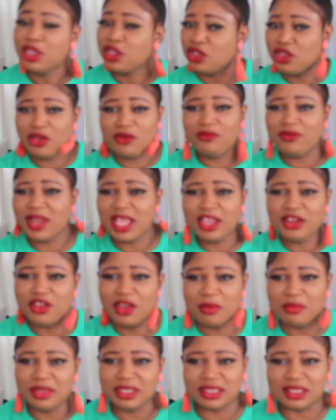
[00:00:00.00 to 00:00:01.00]
You've learned
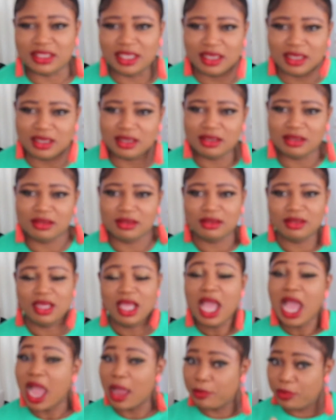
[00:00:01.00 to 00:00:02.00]
your mistake.
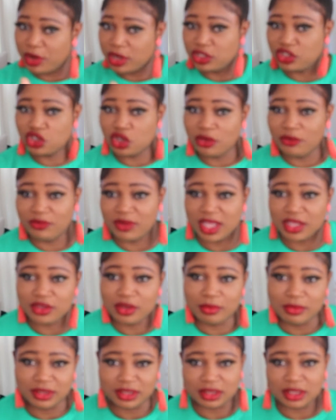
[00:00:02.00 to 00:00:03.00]
I'm pretty sure you've learned
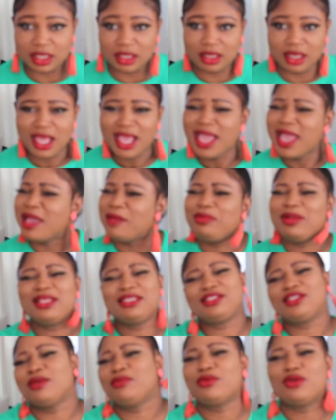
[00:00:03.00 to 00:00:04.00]
your mistake. And
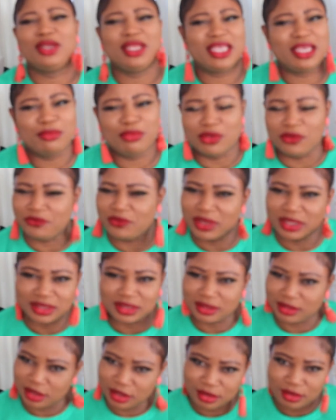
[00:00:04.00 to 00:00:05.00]
please stop calling him your
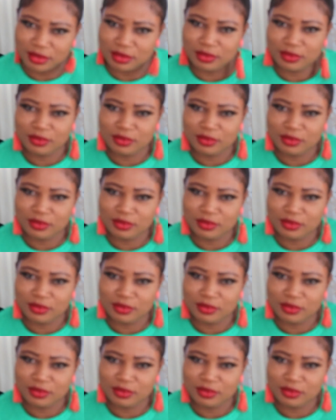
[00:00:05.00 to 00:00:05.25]
fiancé, girl.